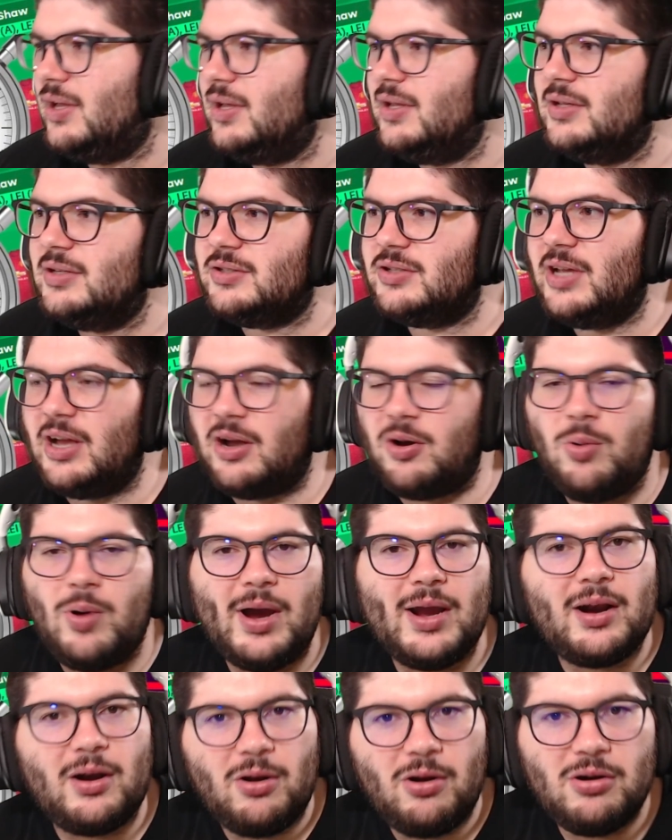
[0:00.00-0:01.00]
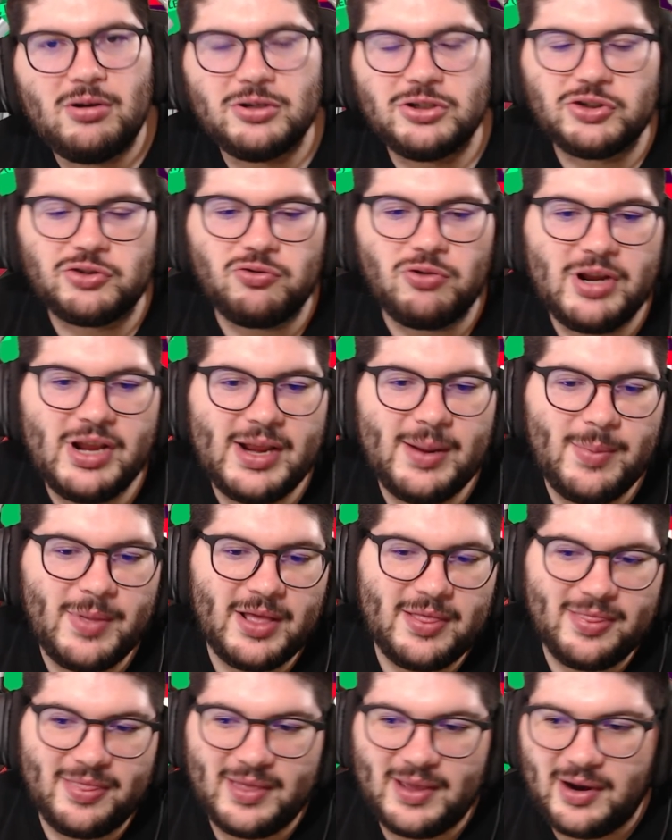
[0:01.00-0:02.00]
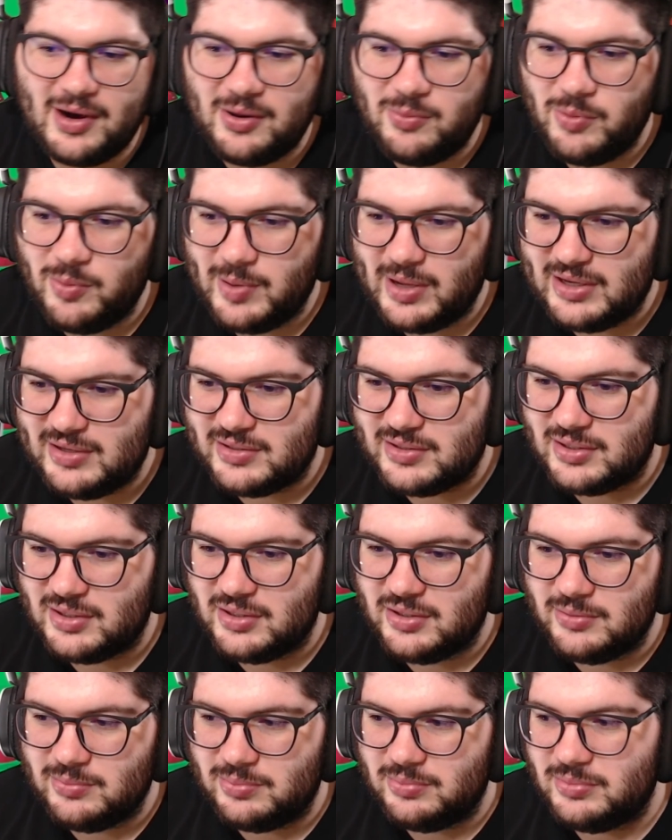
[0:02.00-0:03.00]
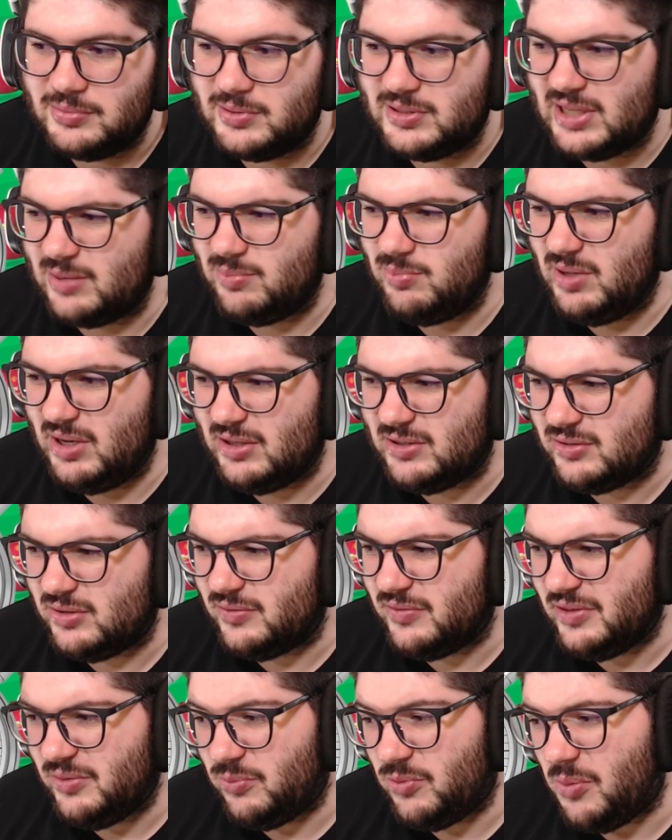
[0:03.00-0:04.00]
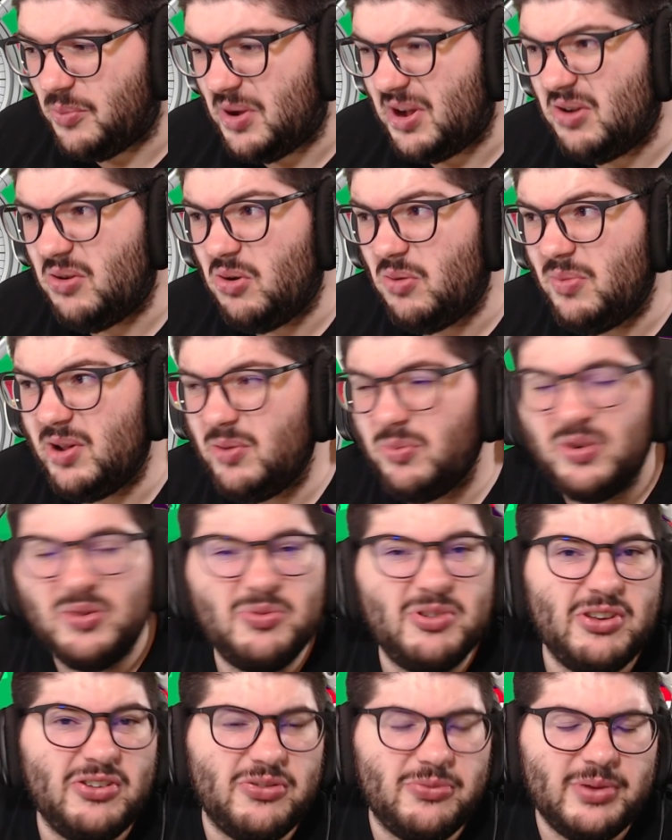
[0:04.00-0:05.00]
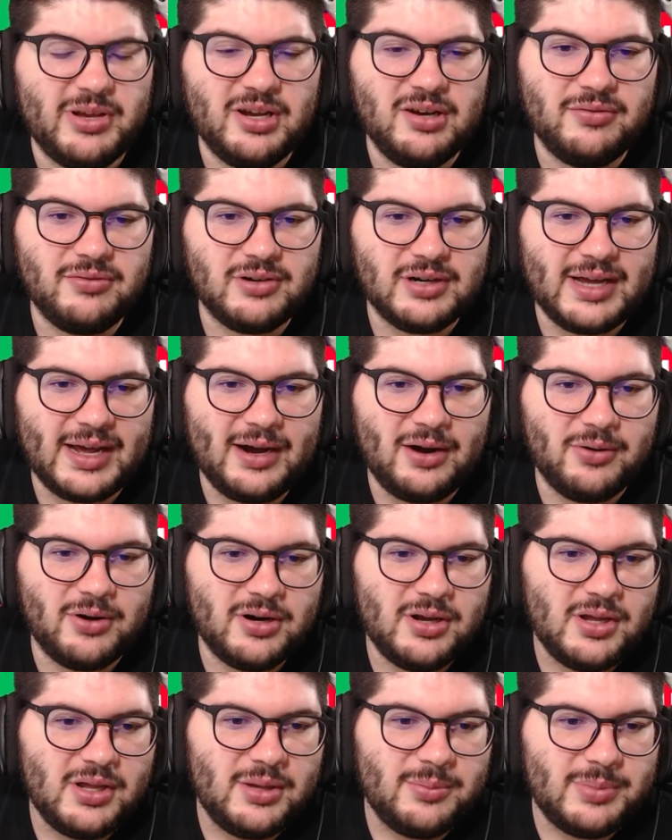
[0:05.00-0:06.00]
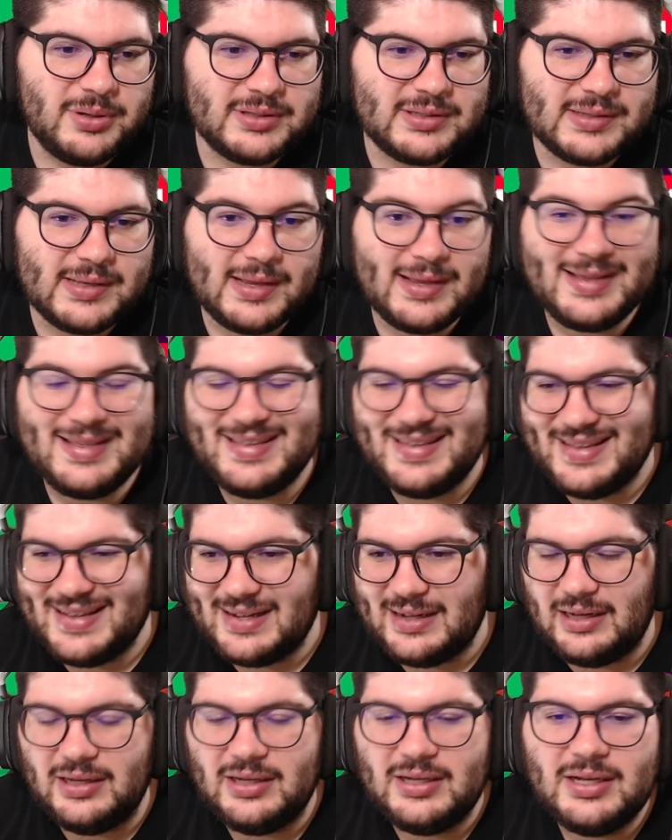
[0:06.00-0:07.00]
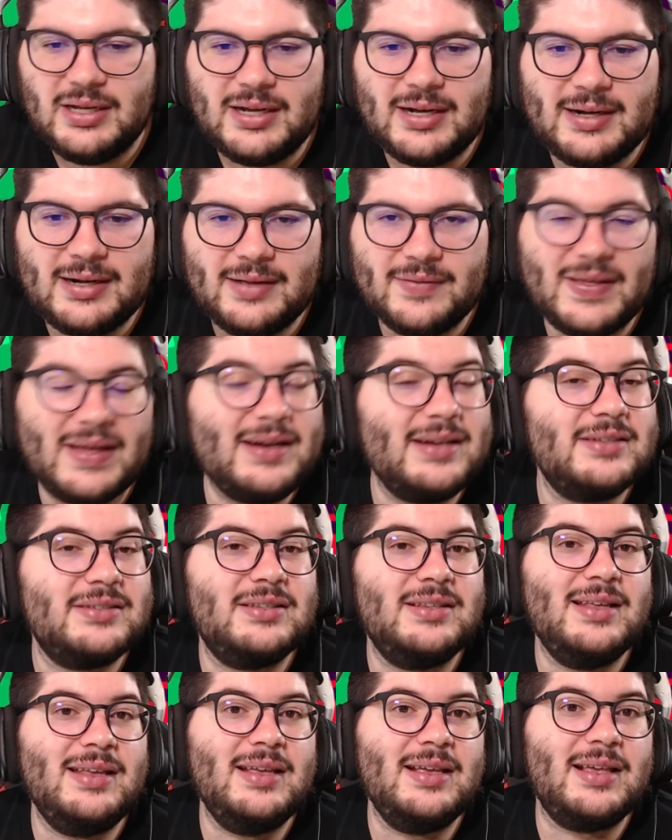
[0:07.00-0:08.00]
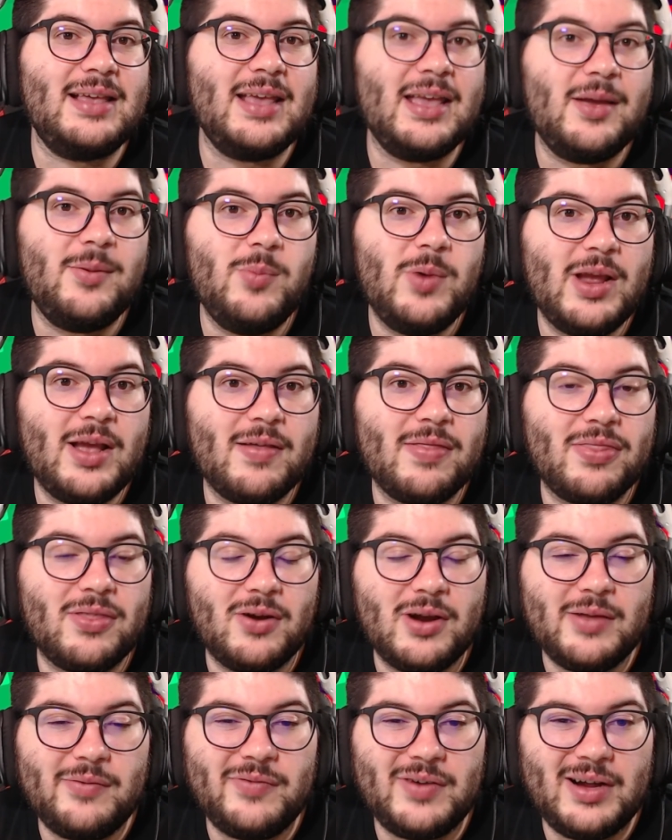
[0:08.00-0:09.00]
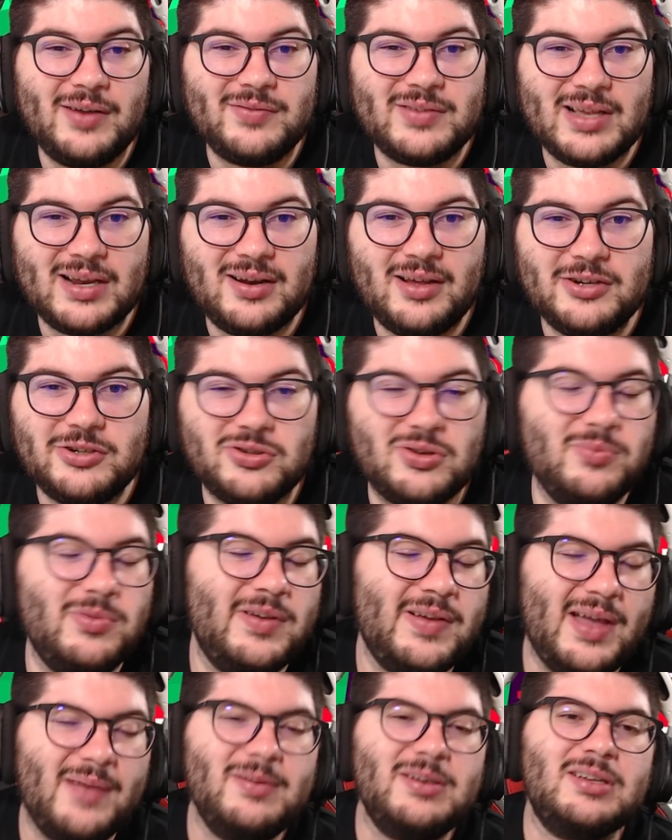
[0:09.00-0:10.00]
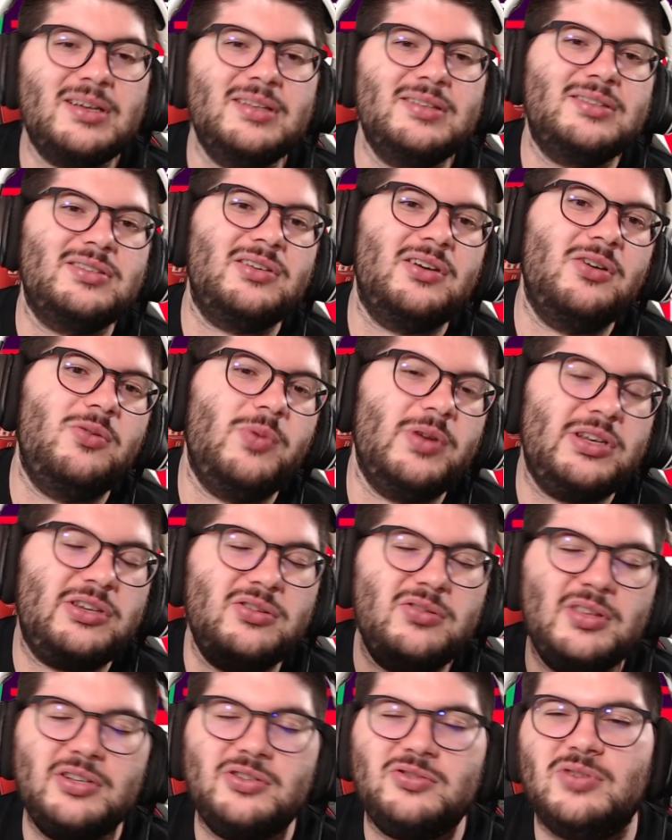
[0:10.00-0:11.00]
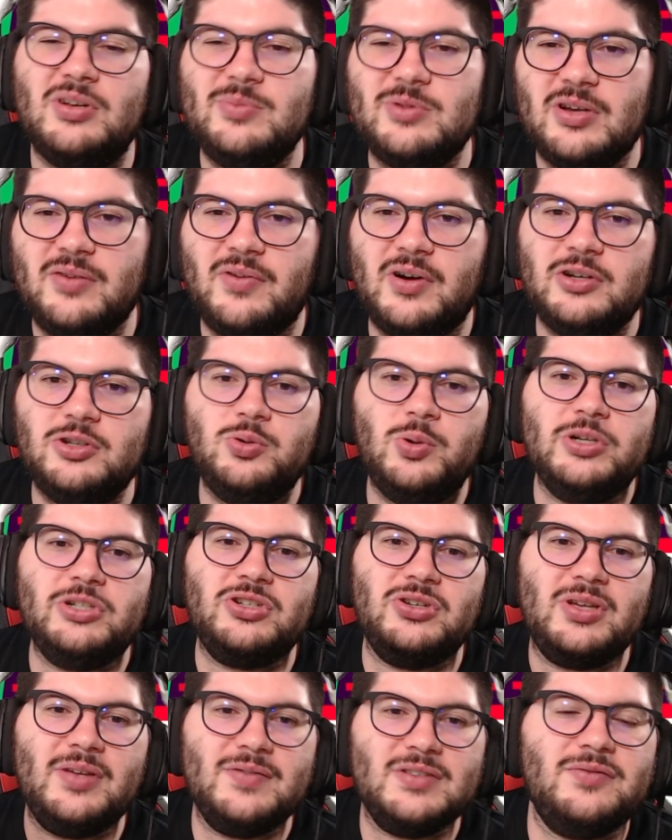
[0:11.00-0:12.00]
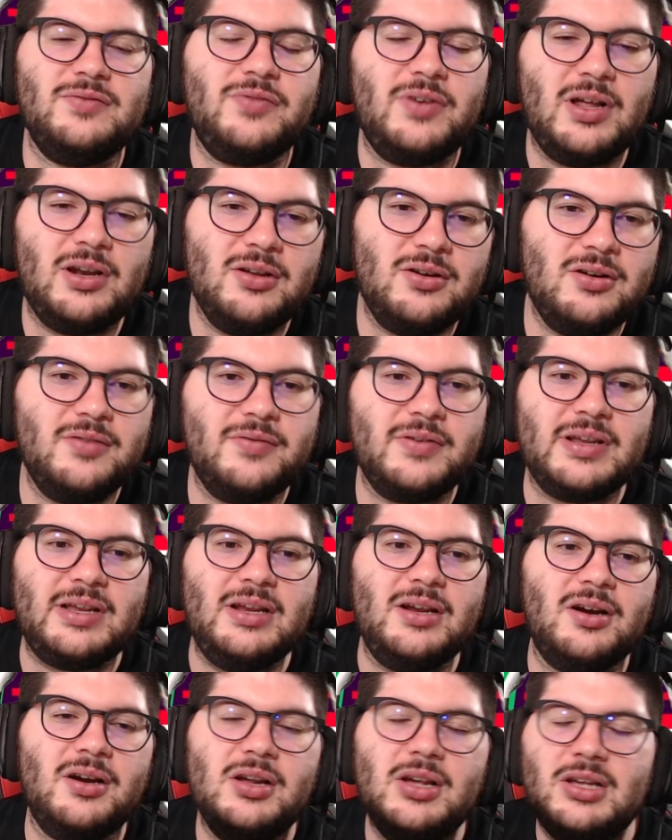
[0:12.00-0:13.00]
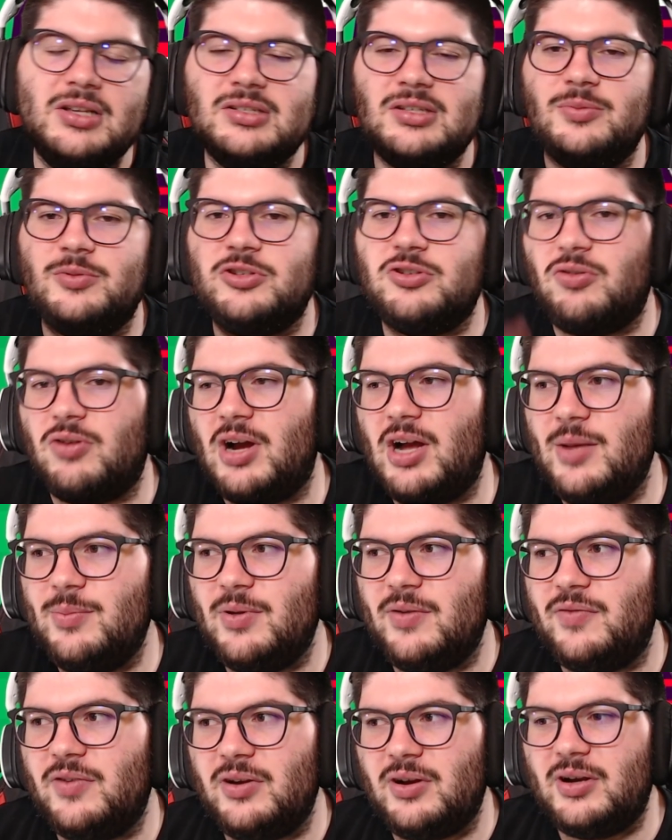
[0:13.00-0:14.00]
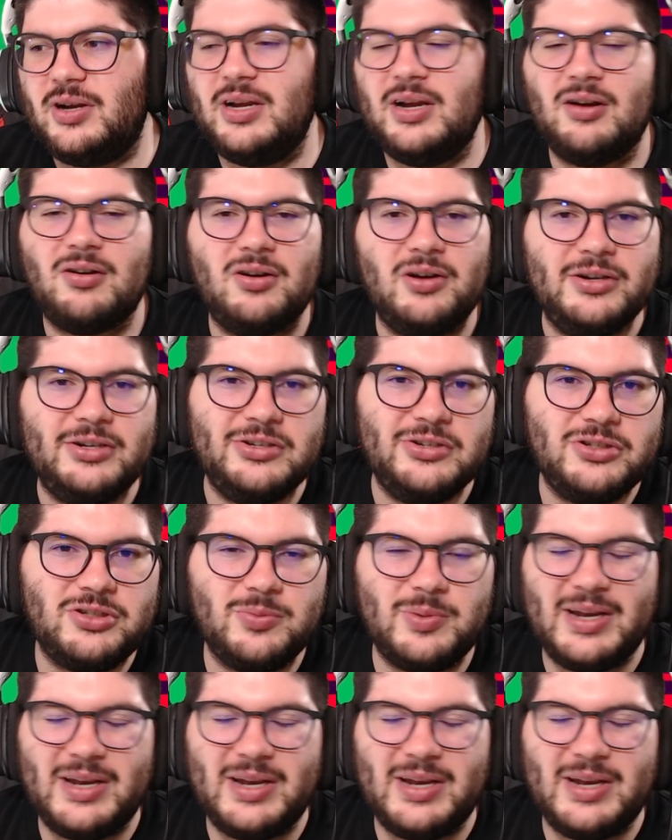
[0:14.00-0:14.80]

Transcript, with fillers: So yeah, quite a long stream there. We went to 10 minutes over than what we normally would. We usually go for an hour. But uh, yeah, uh, that is the Game Week 35 deadline stream. If you haven't done so, we do these streams over on Twitch, so give us a follow over here. Subscribe if you're here on YouTube and